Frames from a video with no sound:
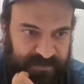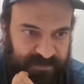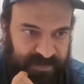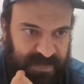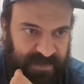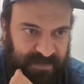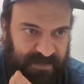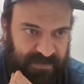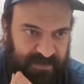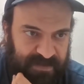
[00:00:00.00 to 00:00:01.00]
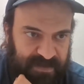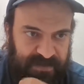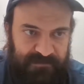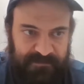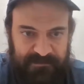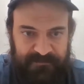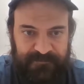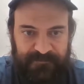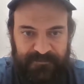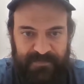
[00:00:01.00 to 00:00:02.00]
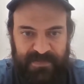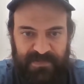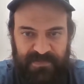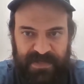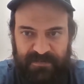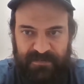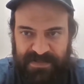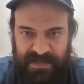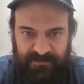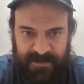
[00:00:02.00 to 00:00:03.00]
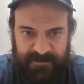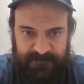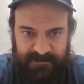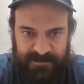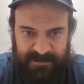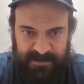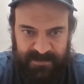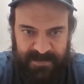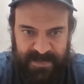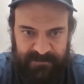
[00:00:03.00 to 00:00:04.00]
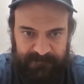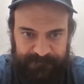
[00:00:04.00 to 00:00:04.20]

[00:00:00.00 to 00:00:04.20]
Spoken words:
Okay, I think the Duke game is up, right? Let's look at that.